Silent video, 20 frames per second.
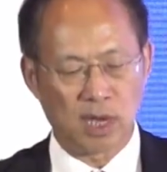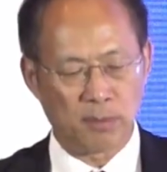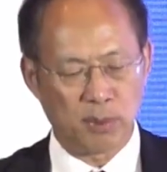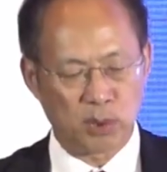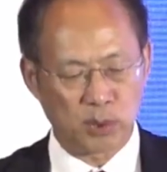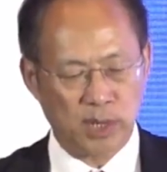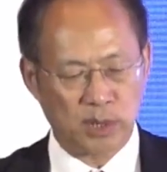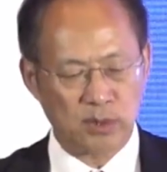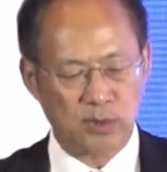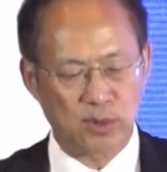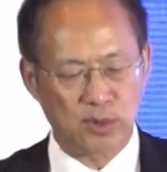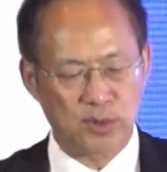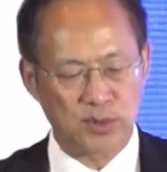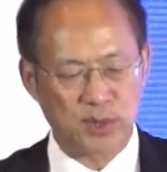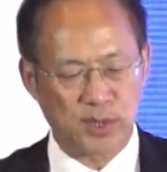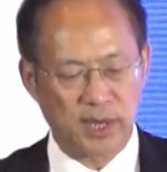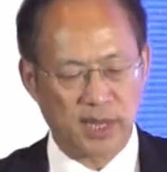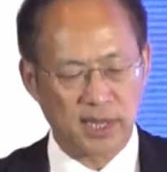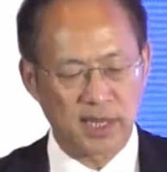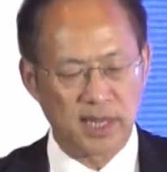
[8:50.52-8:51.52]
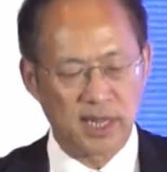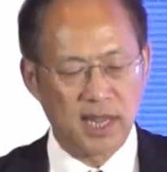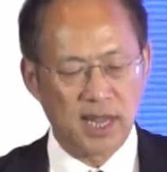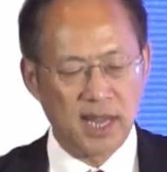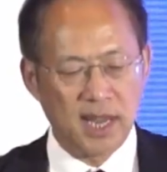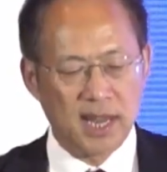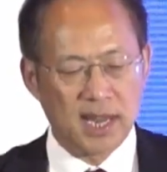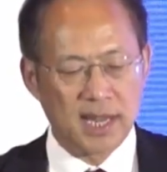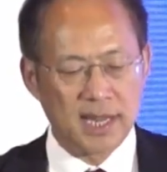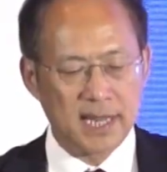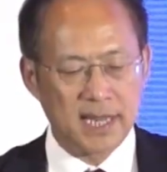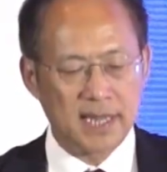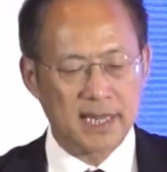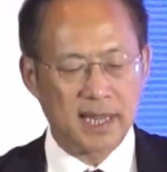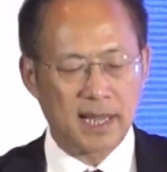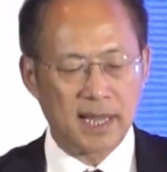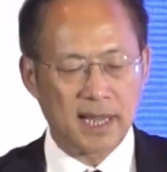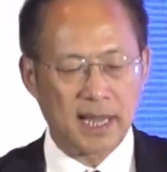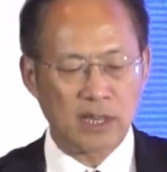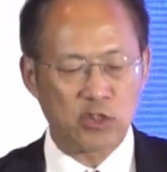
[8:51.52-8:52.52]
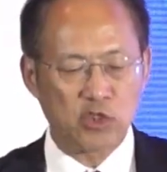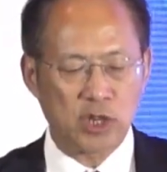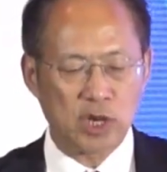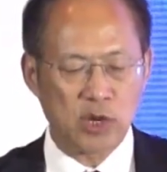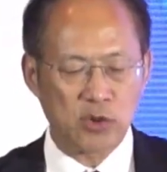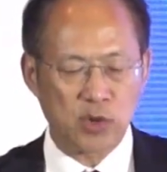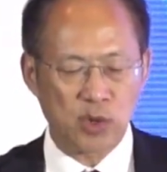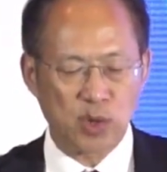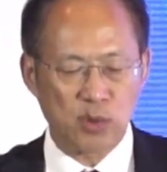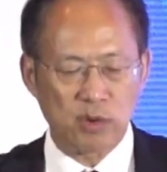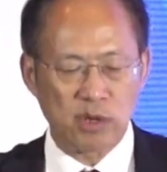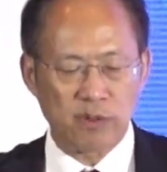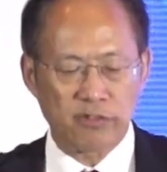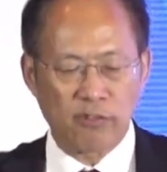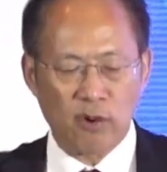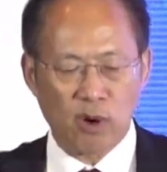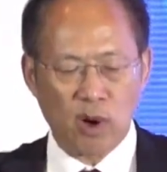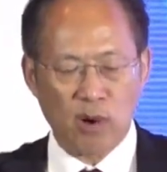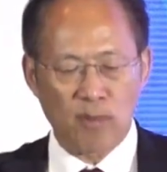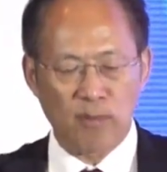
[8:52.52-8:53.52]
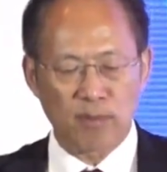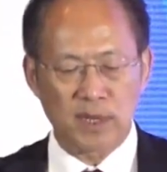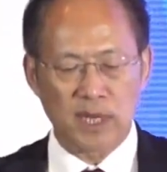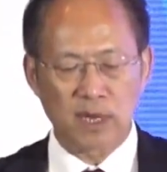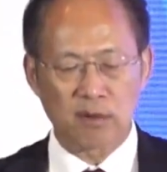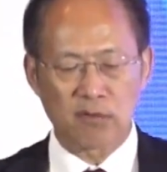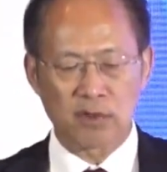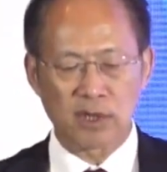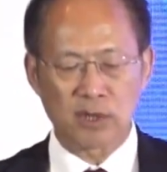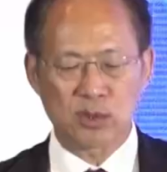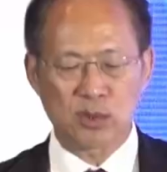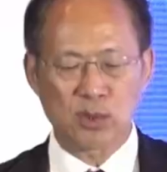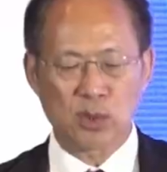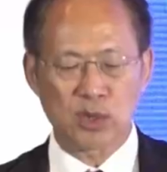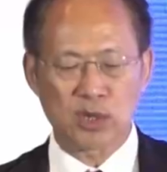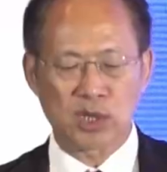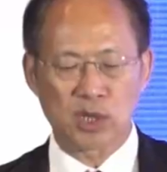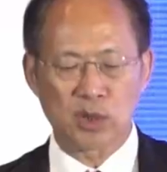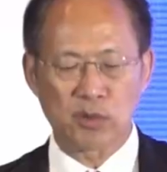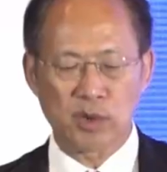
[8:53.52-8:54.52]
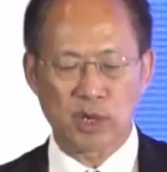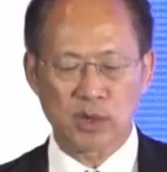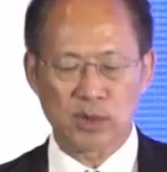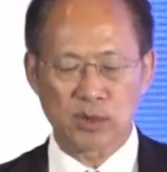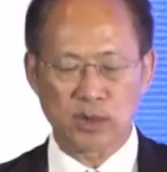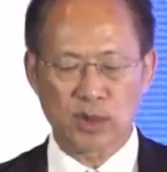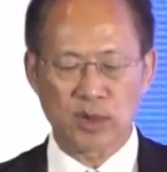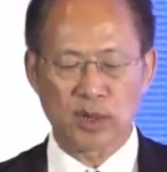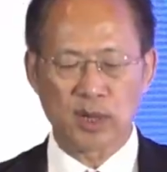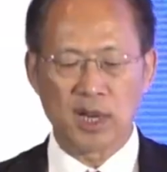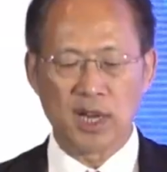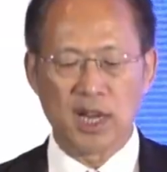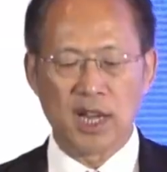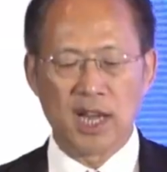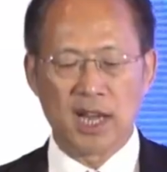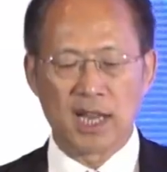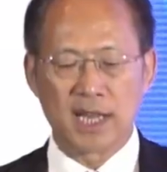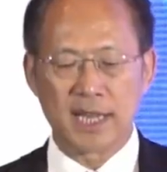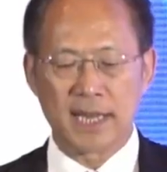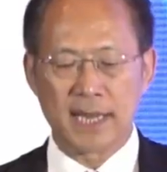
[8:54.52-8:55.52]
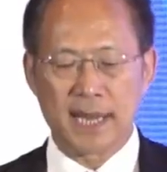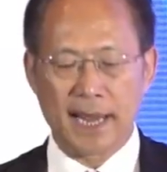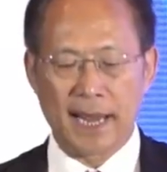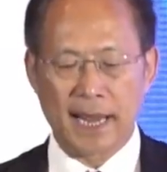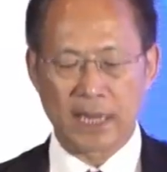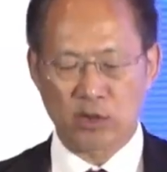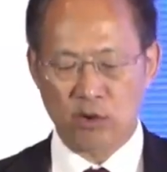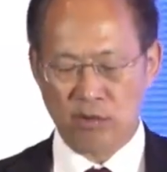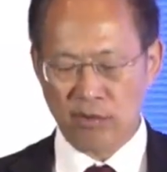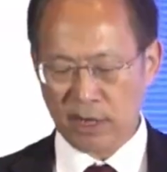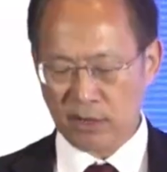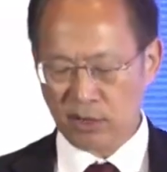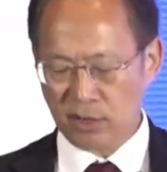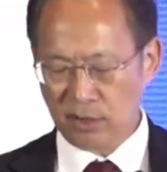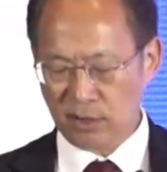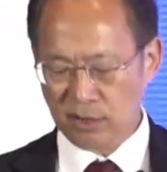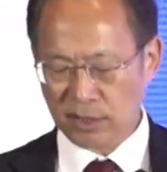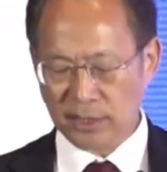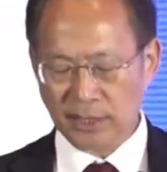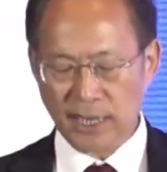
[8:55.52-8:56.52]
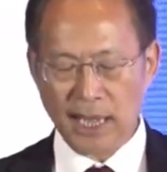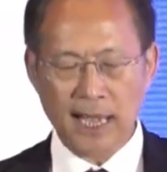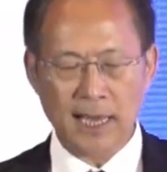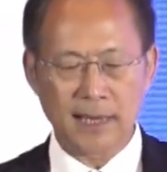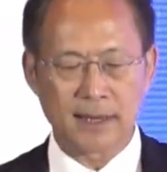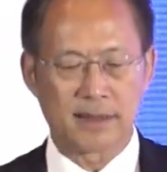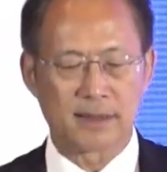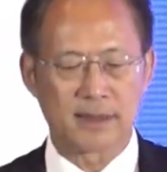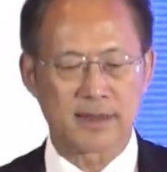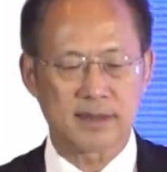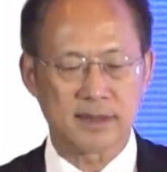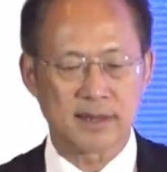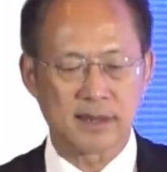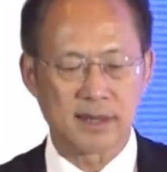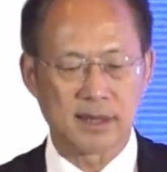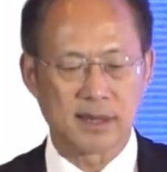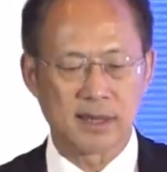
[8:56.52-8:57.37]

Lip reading: productions, okay? Need educational reform, need research innovation, need attractional talents.